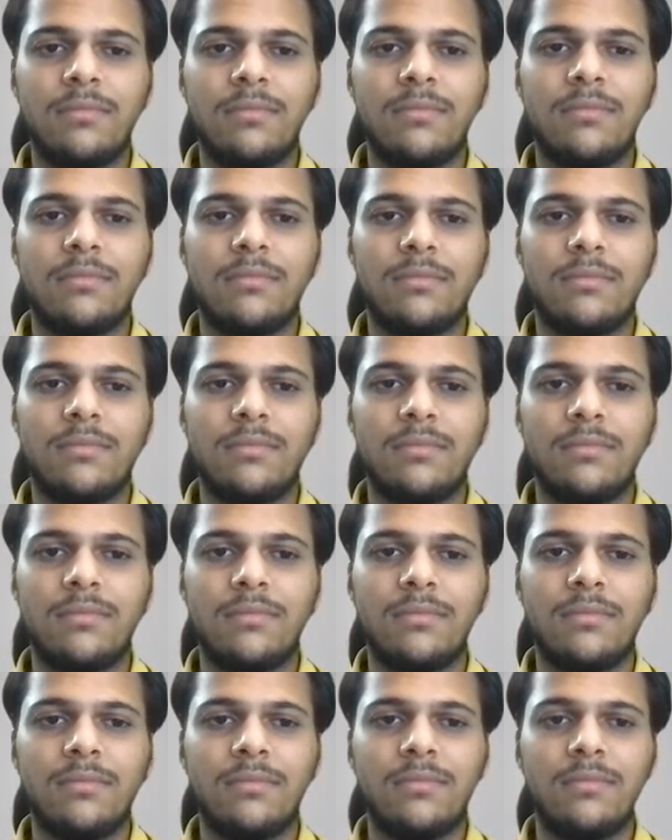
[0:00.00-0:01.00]

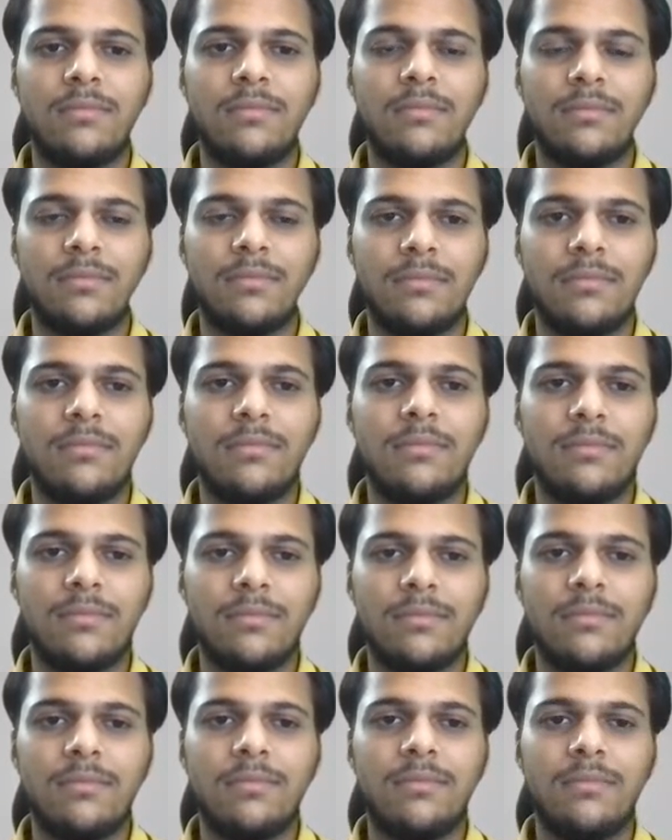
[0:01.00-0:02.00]

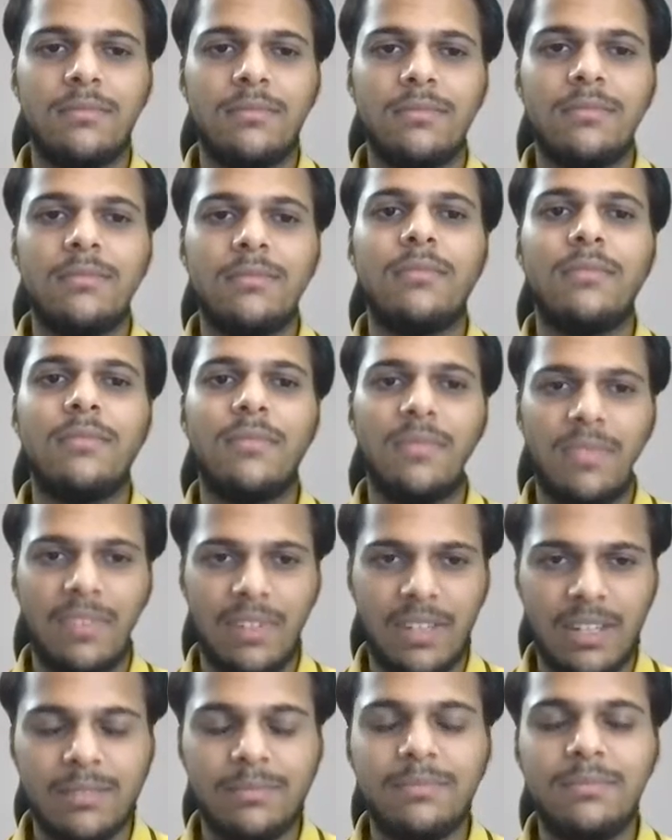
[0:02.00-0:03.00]

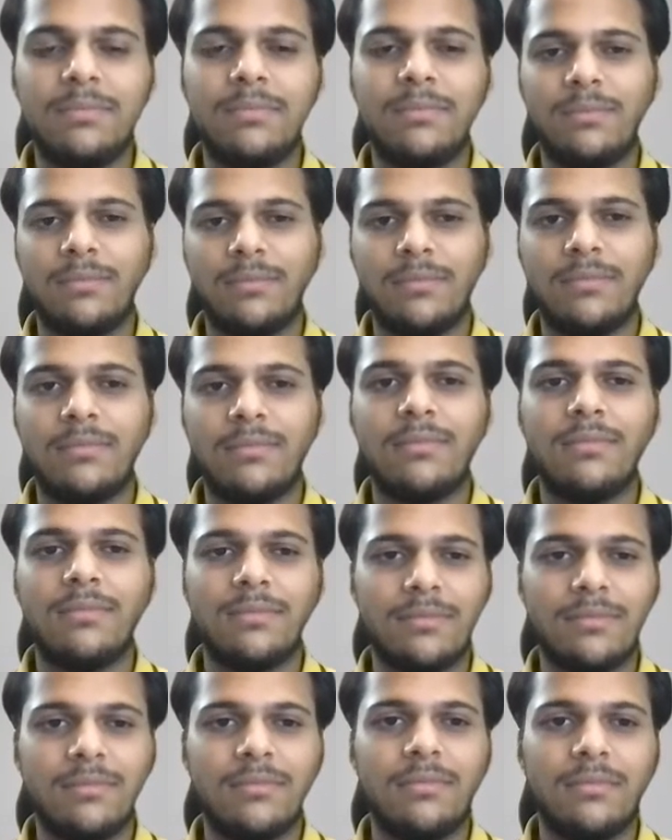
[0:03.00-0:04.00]

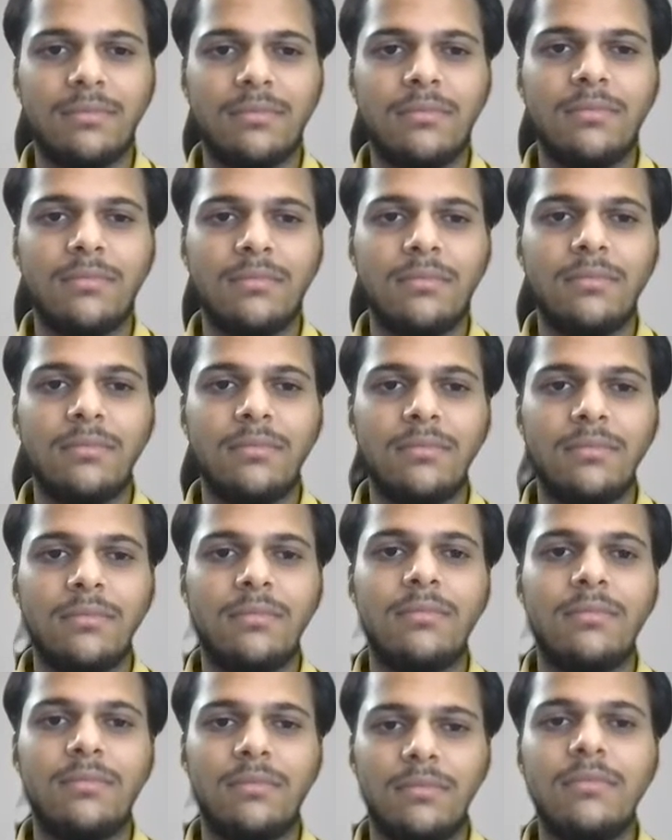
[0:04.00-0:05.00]

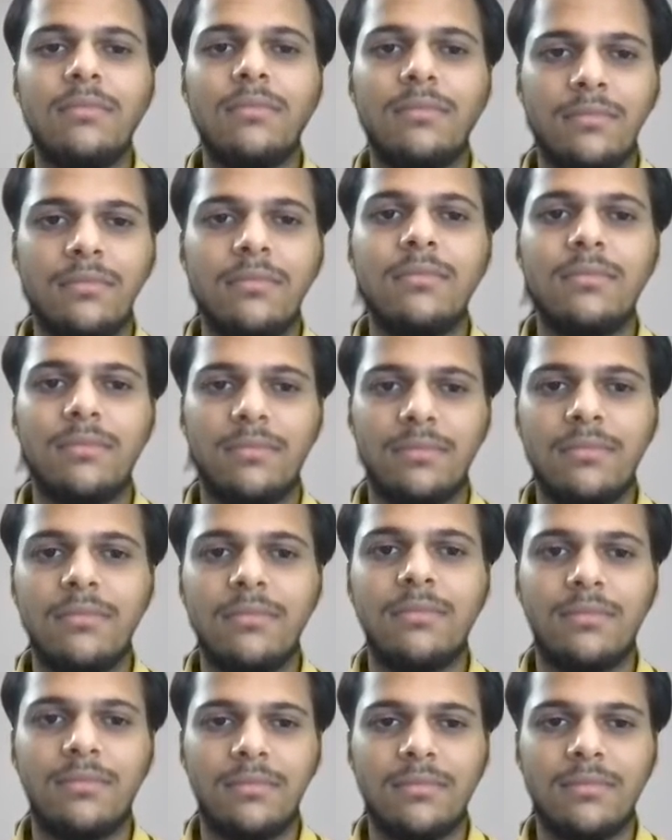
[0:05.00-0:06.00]

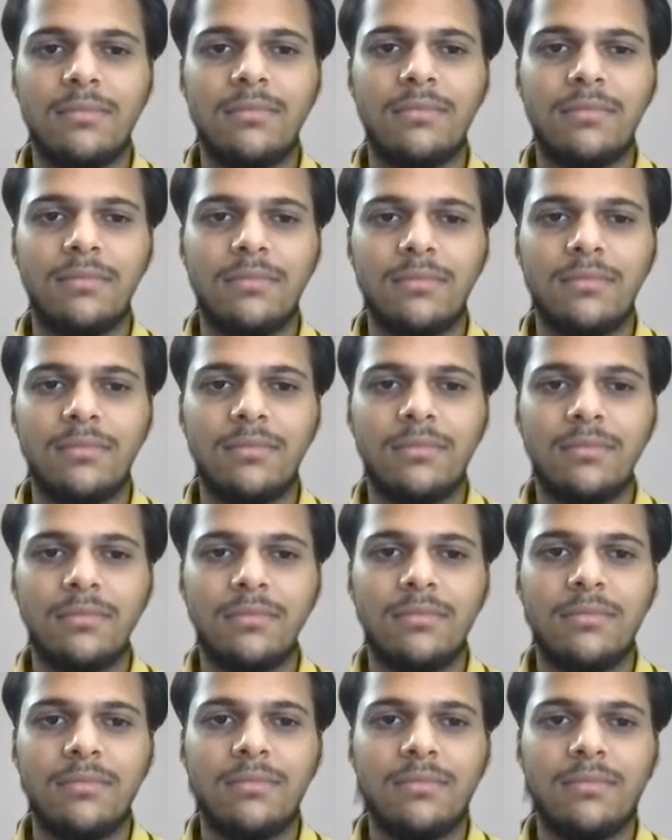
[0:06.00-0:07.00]

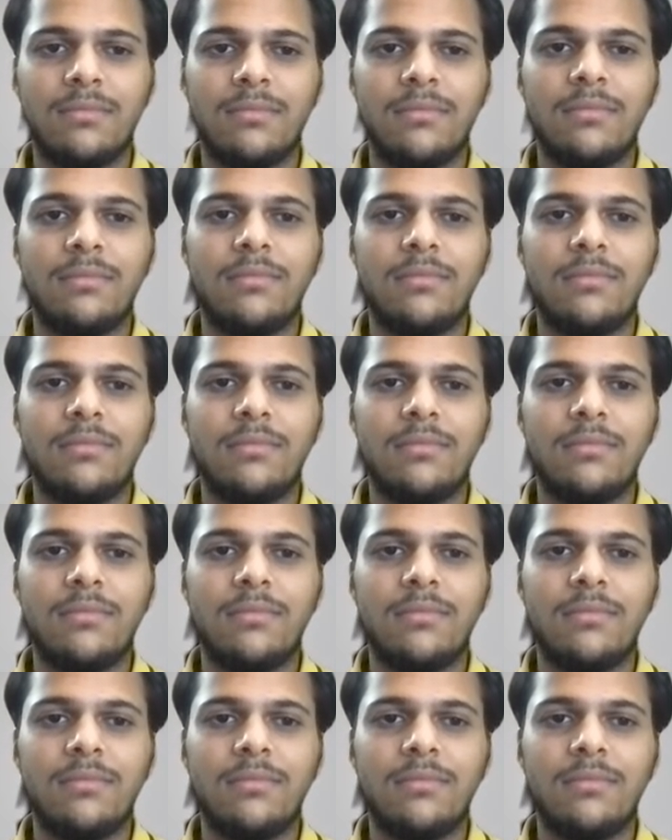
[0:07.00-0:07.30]
(silent)